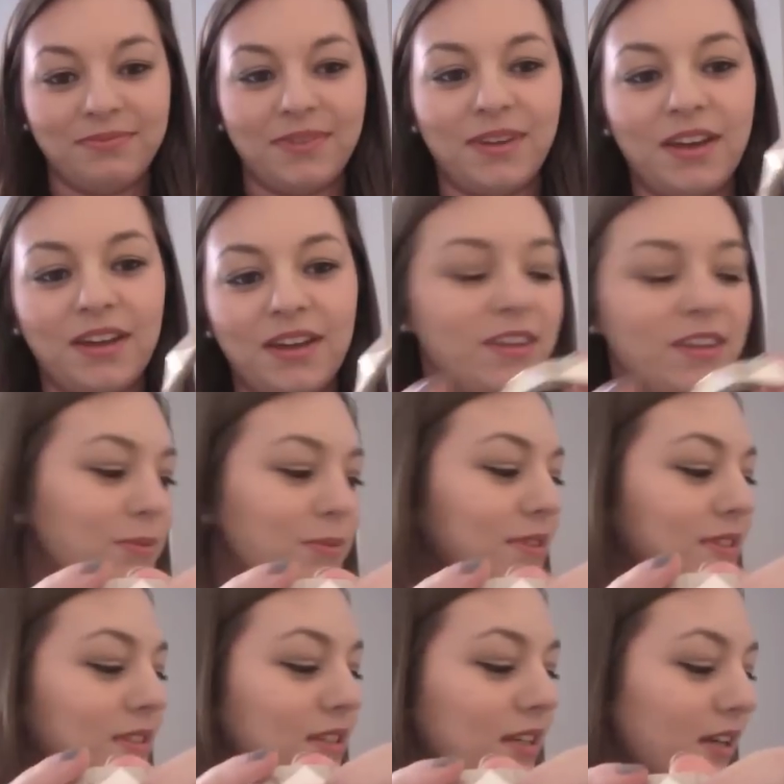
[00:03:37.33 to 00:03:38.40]
And this
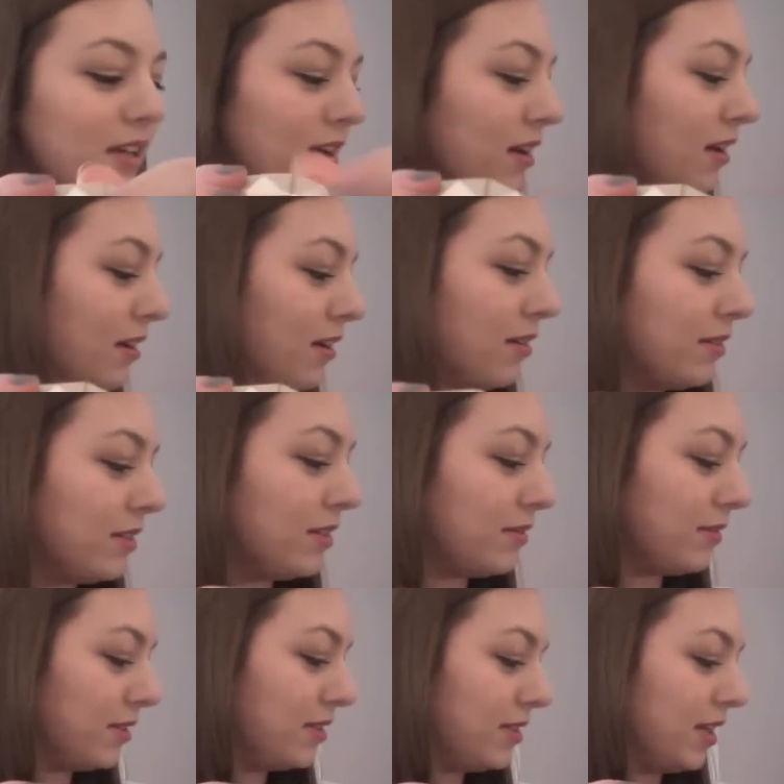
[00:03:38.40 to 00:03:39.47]
was
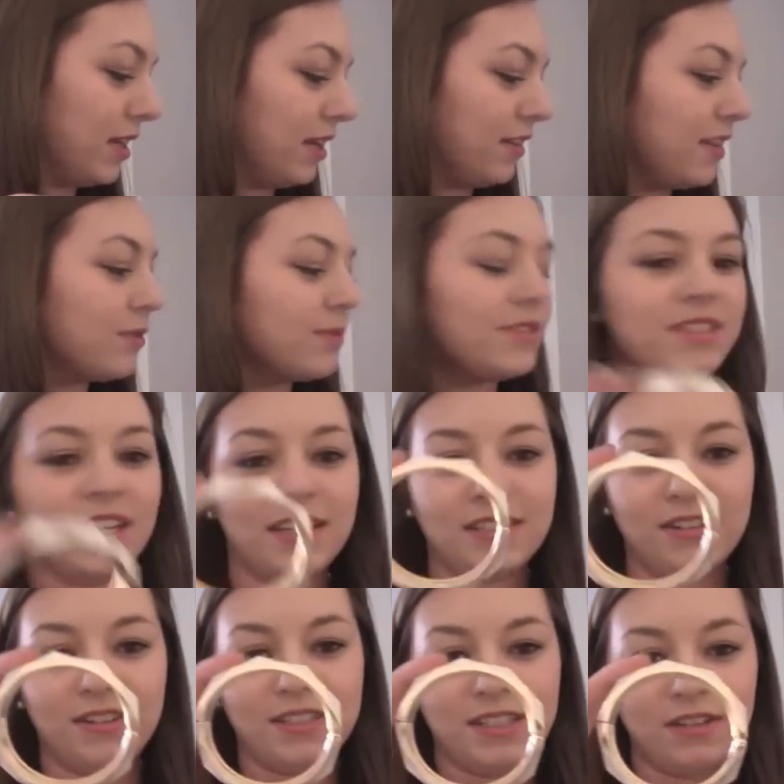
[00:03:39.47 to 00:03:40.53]
$6.99.
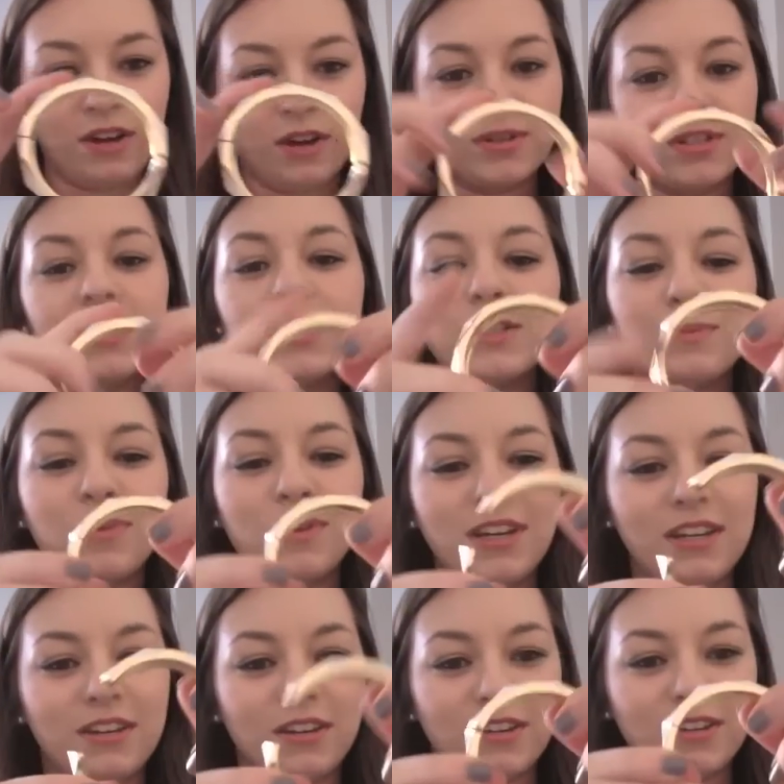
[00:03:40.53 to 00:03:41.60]
which I think it's pretty
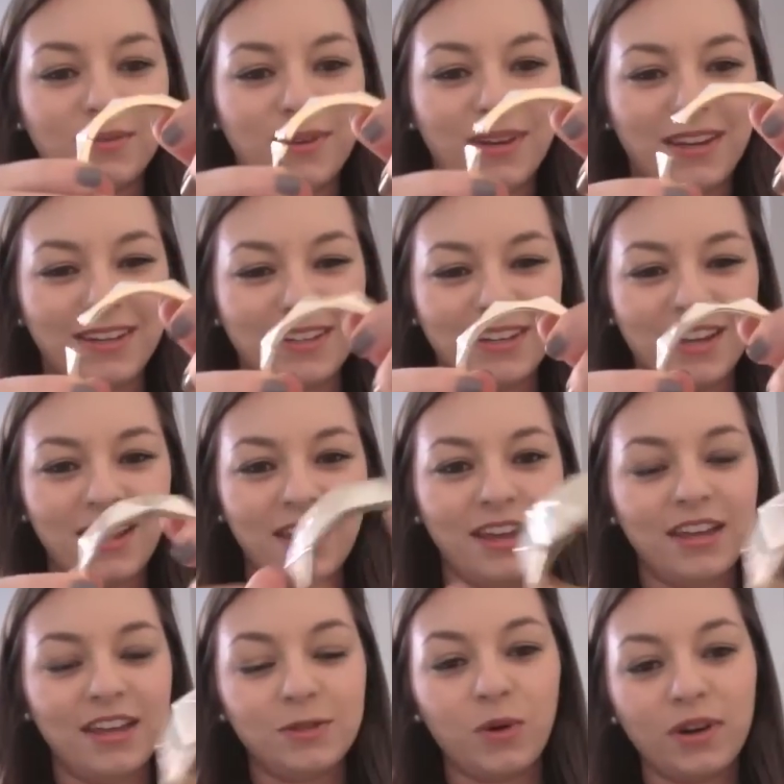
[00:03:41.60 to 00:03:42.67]
good. I mean,
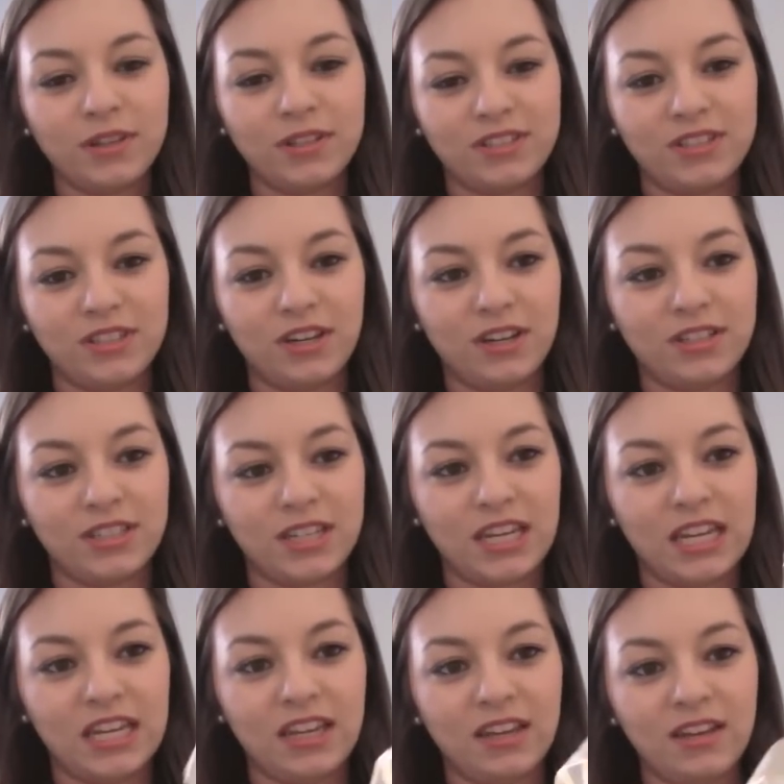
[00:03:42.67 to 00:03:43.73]
it's quite
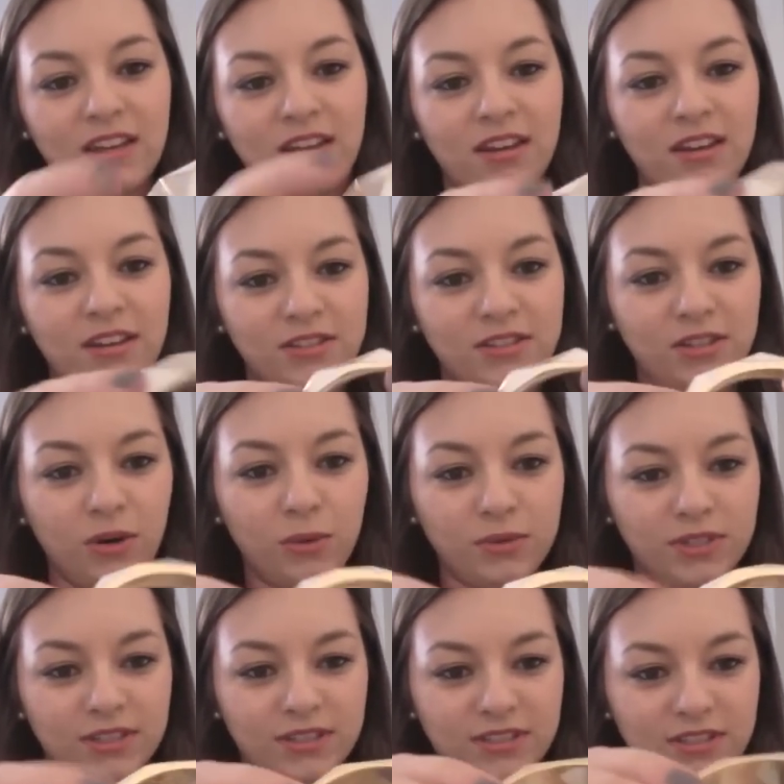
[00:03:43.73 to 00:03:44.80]
sturdy. It's gold
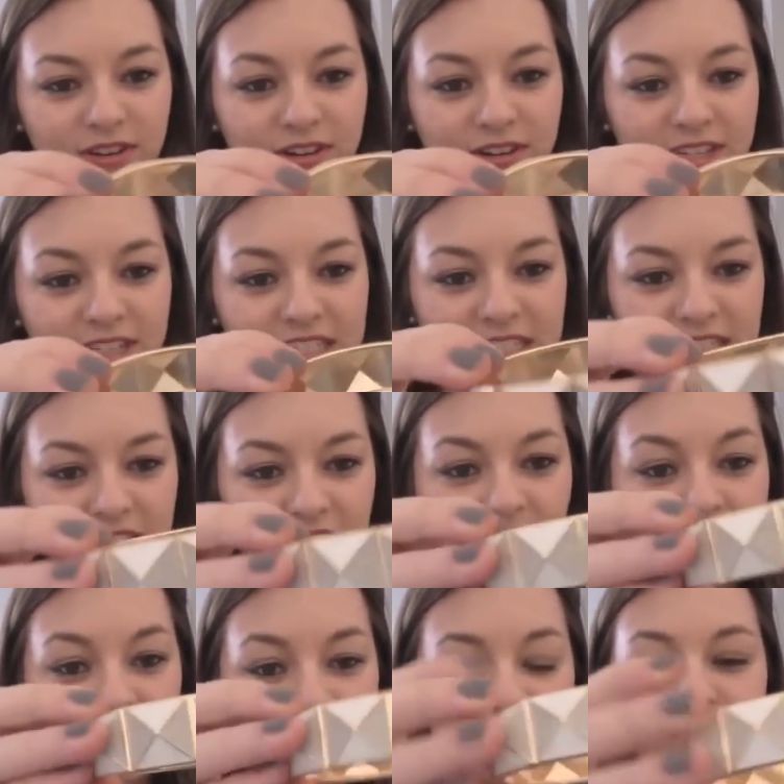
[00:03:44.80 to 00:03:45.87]
inside,
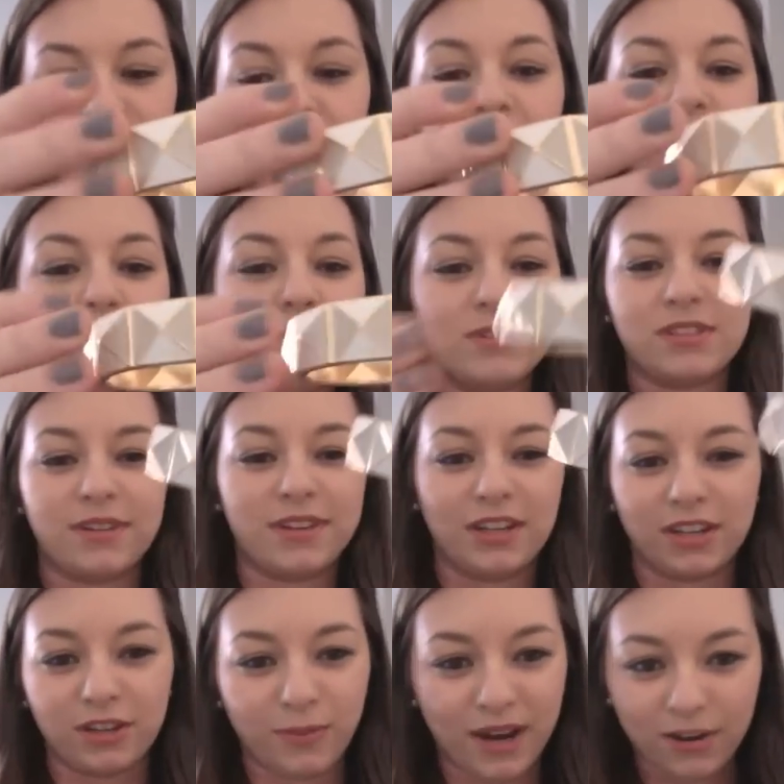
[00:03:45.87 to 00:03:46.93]
and it's just, I know it's something I'm
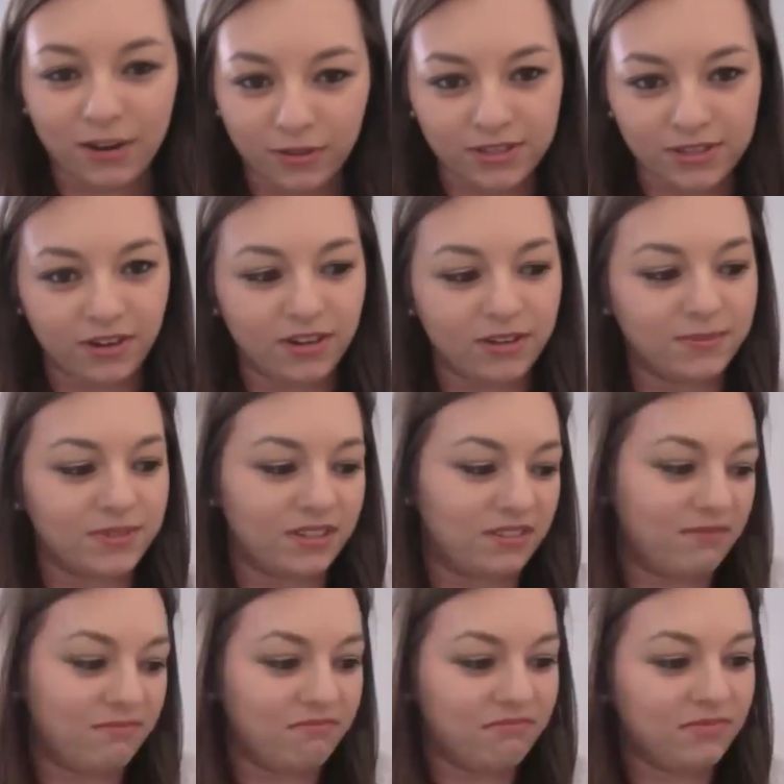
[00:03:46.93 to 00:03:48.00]
going to wear all the time, so
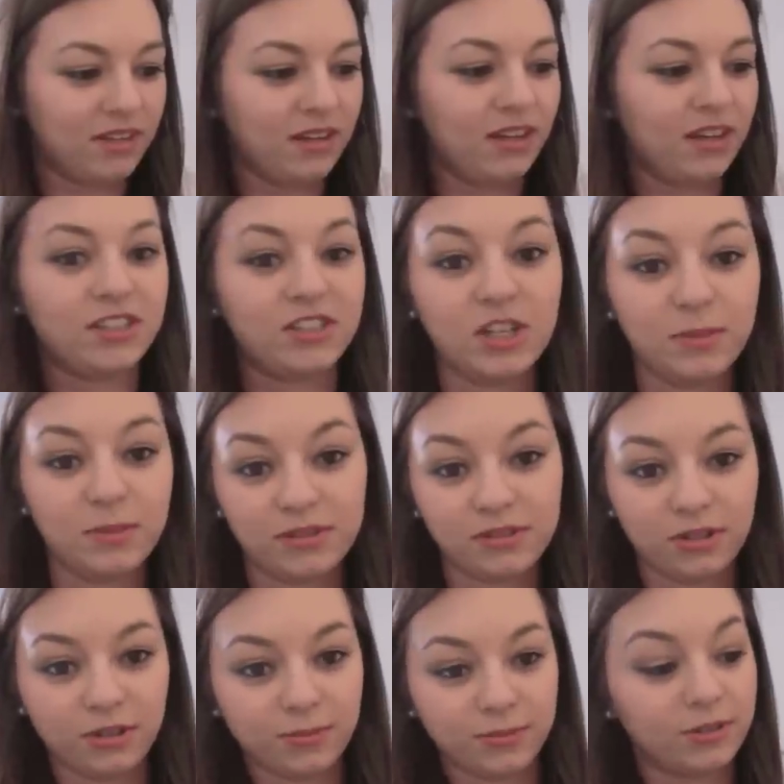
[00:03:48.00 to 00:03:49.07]
it's cheaper than
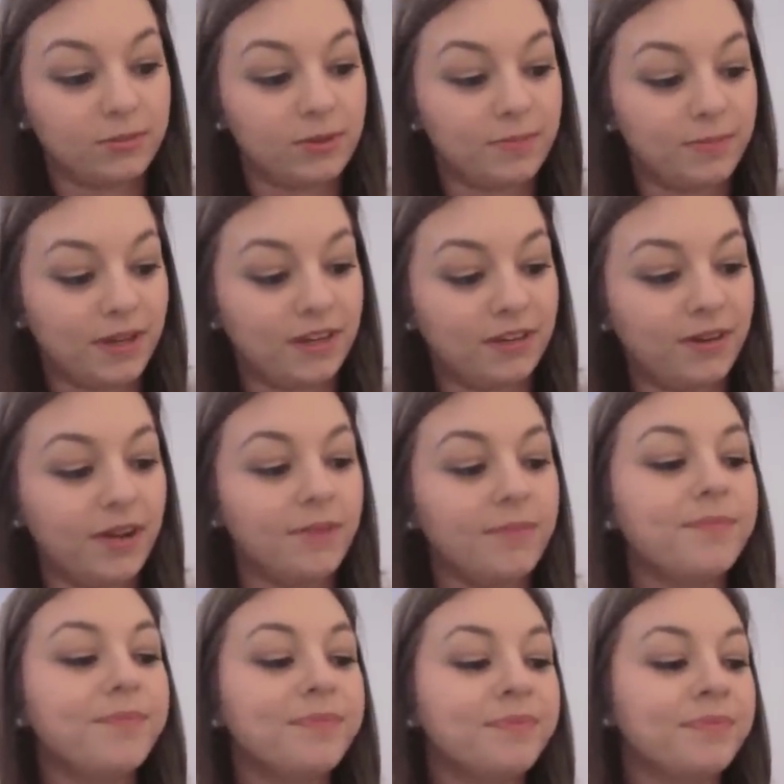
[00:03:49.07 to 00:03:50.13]

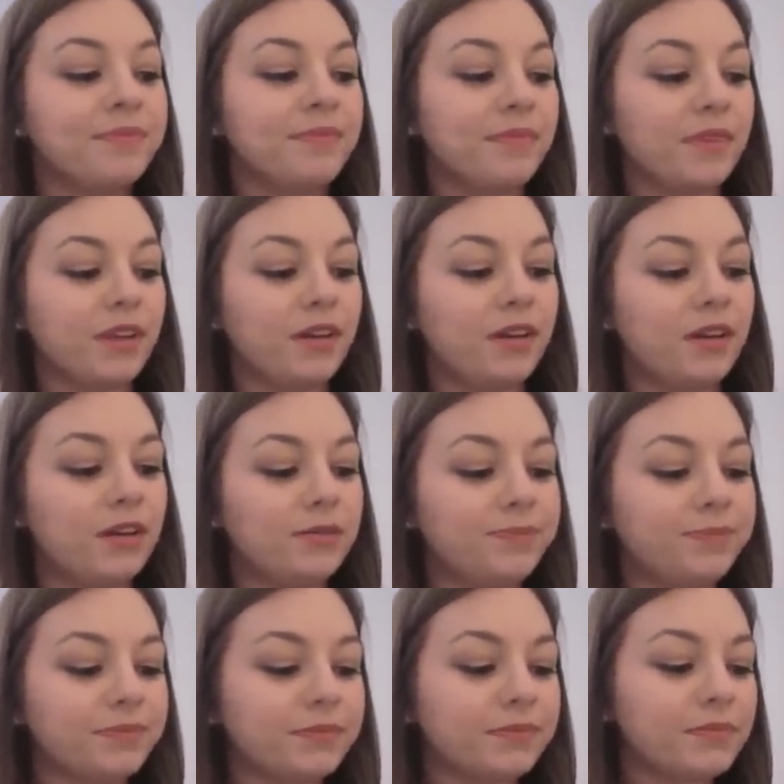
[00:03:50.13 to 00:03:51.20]
Topshop
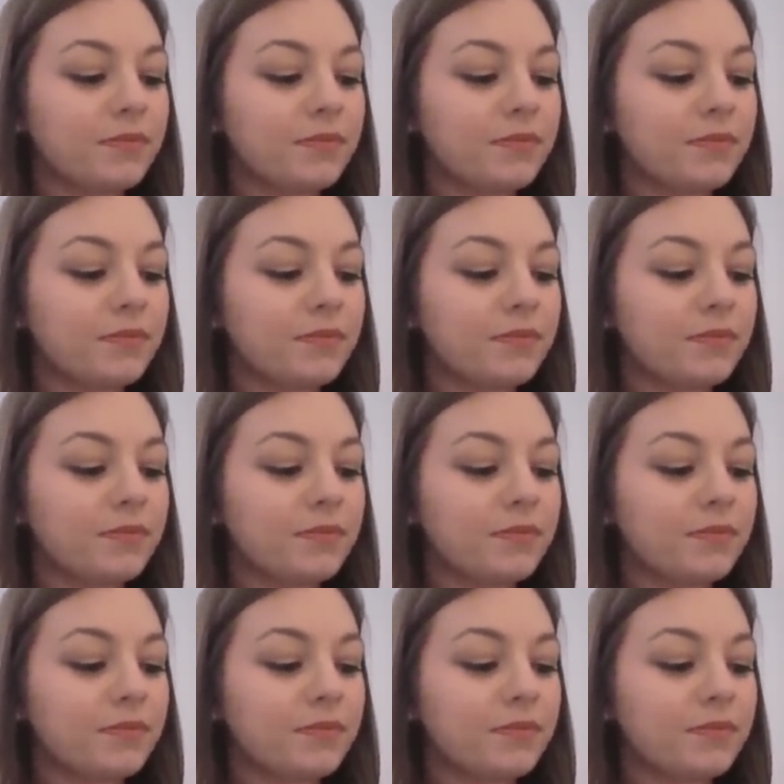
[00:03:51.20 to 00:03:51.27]
anyway.